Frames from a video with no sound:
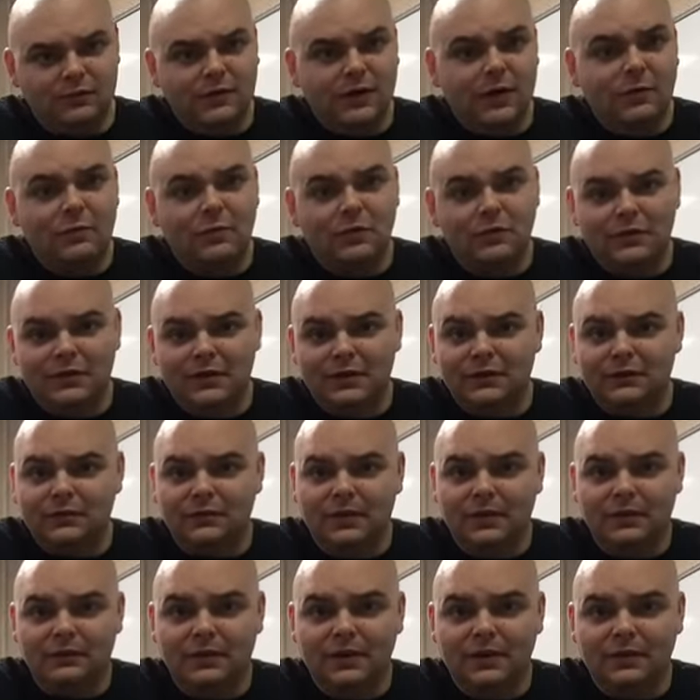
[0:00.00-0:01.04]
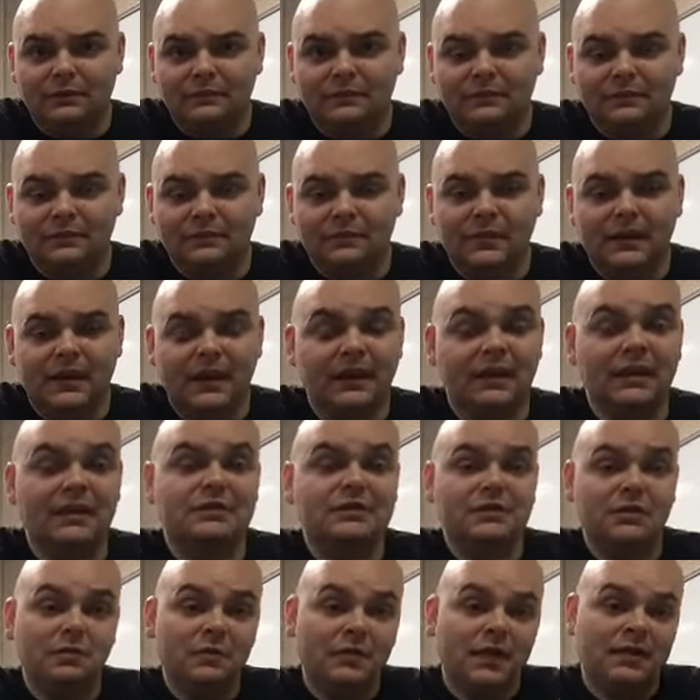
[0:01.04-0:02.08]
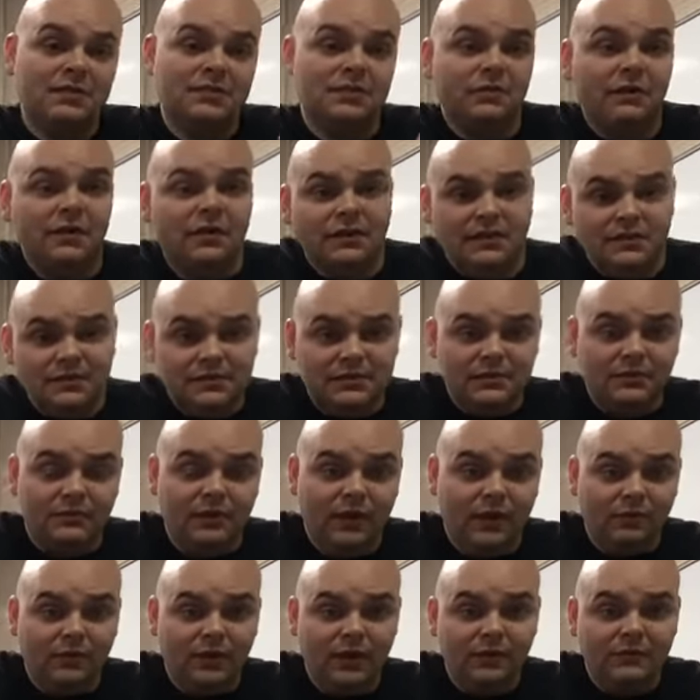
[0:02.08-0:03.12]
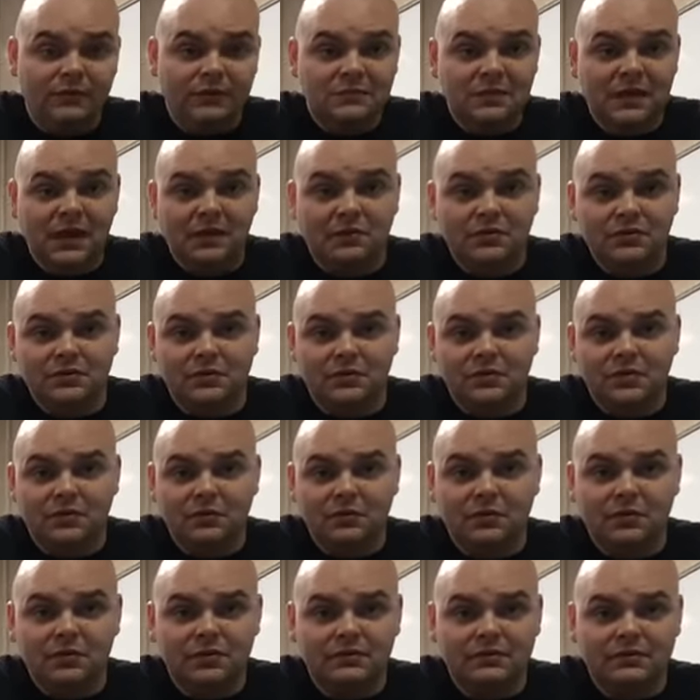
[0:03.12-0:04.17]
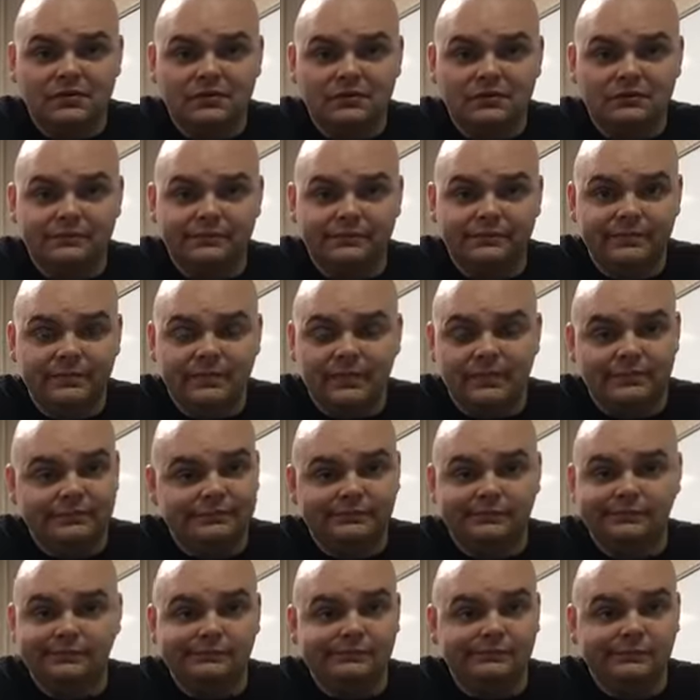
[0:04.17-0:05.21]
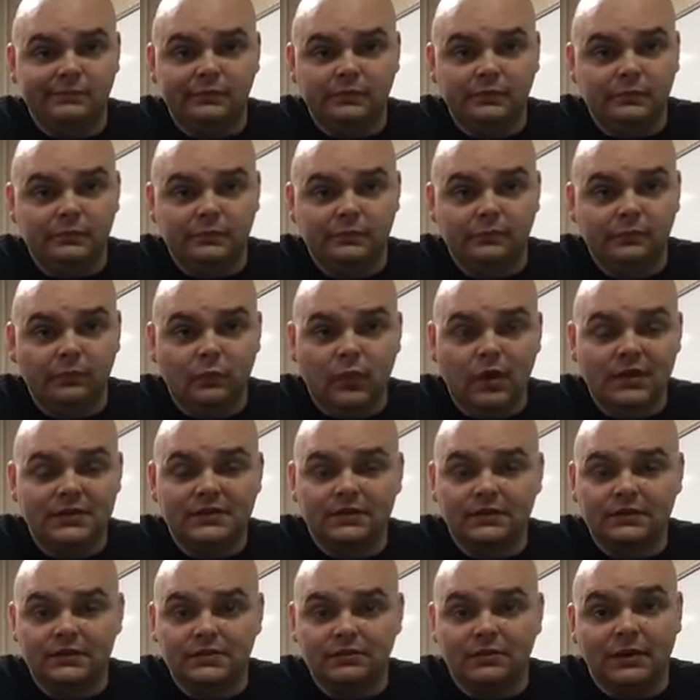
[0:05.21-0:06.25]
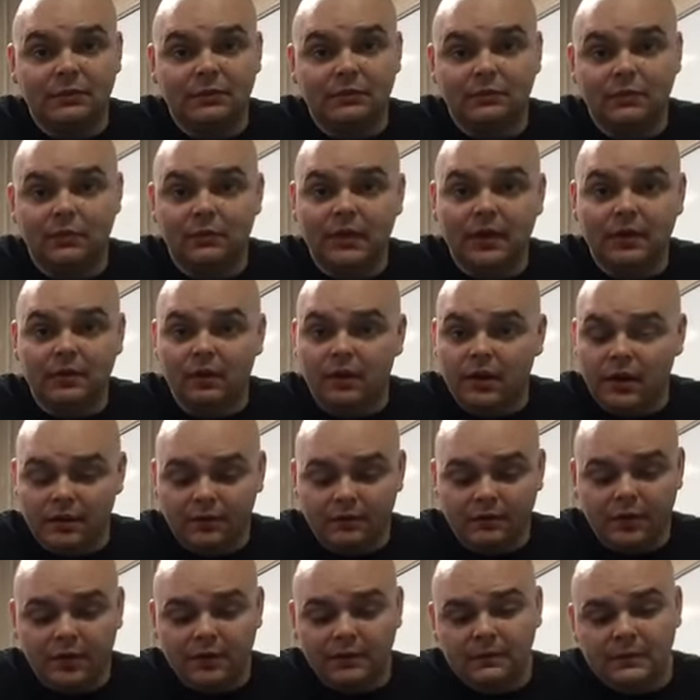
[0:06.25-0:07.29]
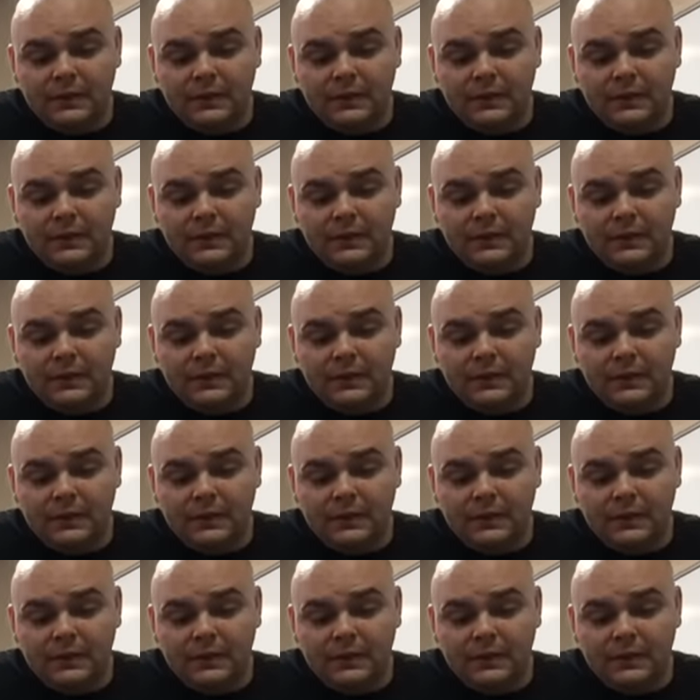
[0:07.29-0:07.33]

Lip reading: Now I'm holding it the right way. At least on my screen, this is the right way. If it's backwards on yours, watch the stream through a mirror. I don't know.